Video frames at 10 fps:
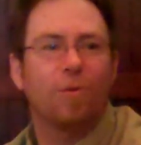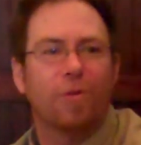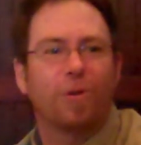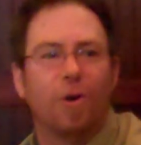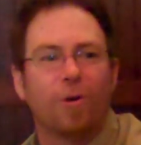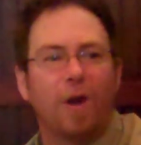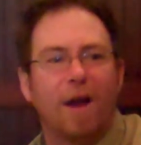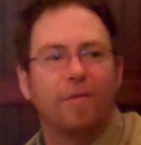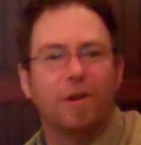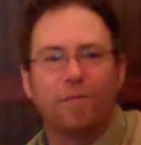too with low
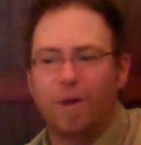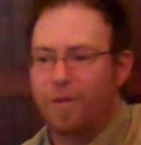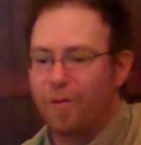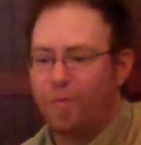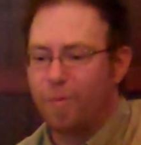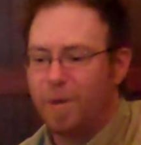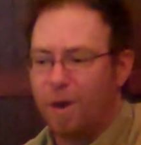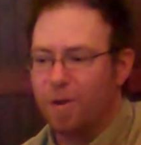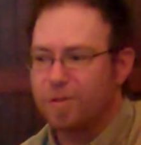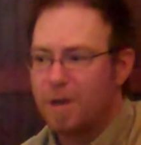gravity, flavorful
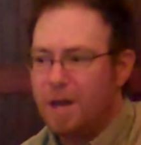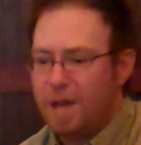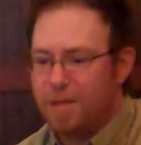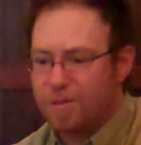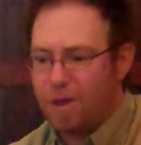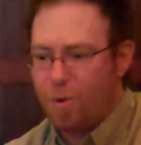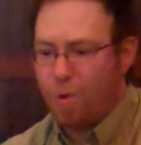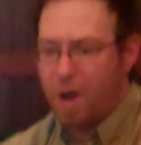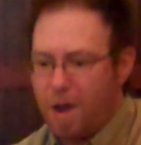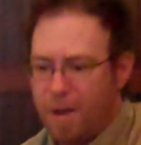beers. And
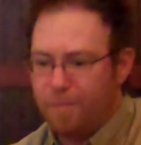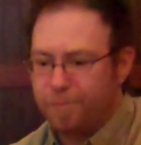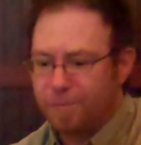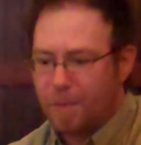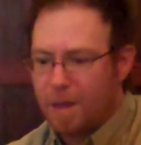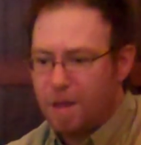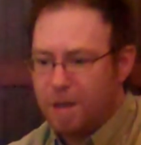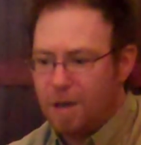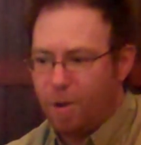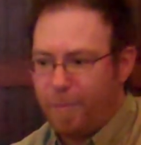so,
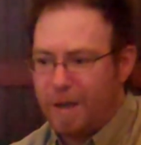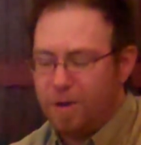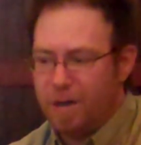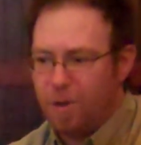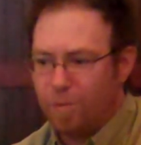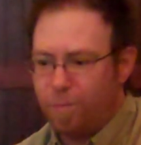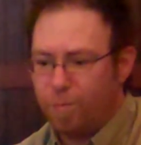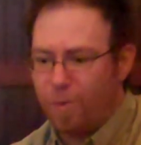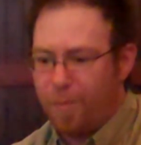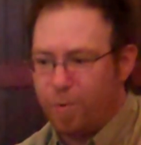pale ale
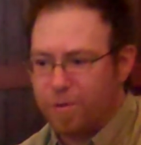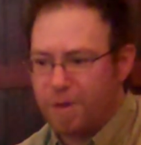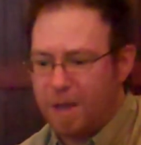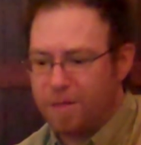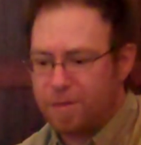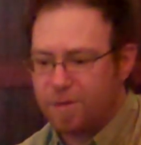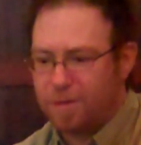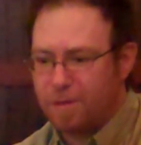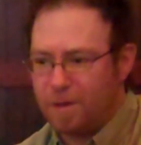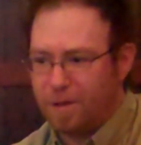
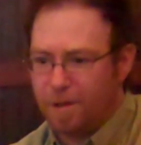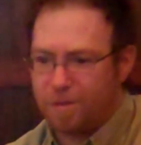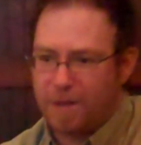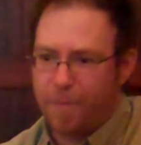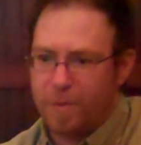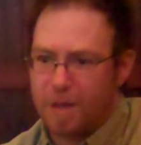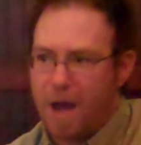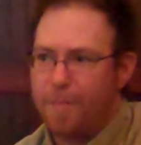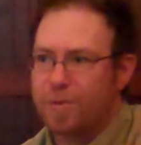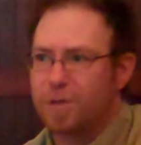represents a step in the
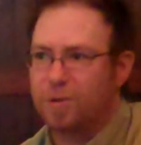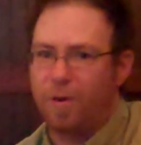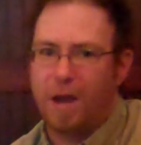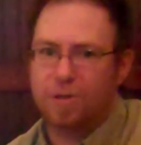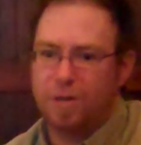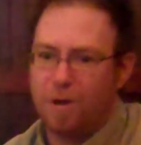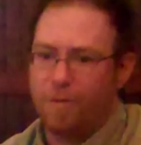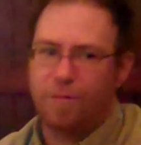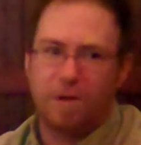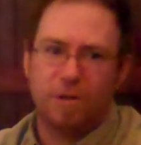opposite direction
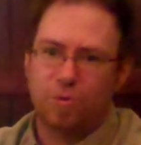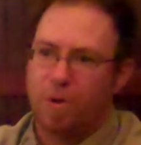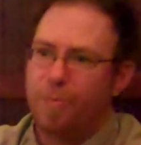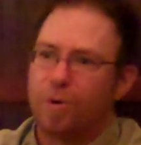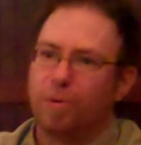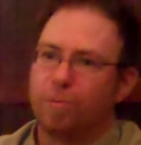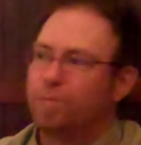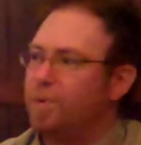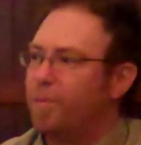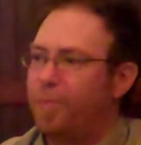of the triple
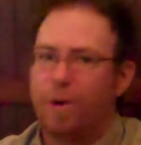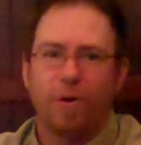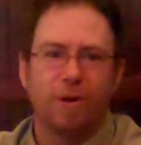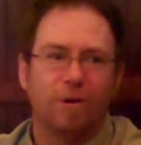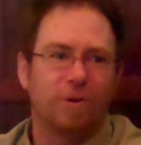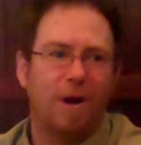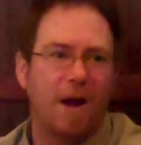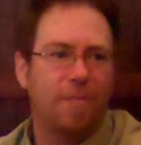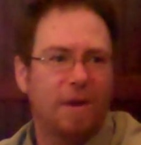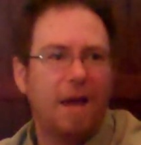imperial
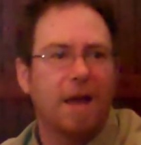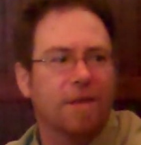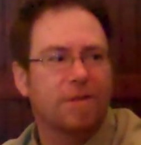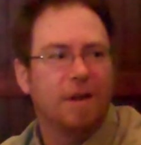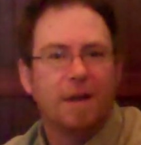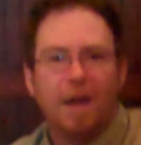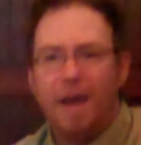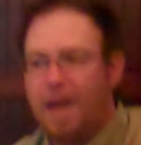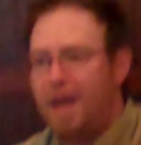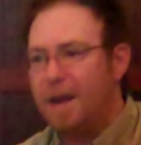IPAs.
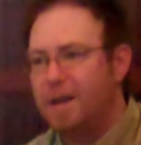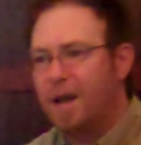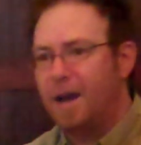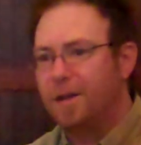And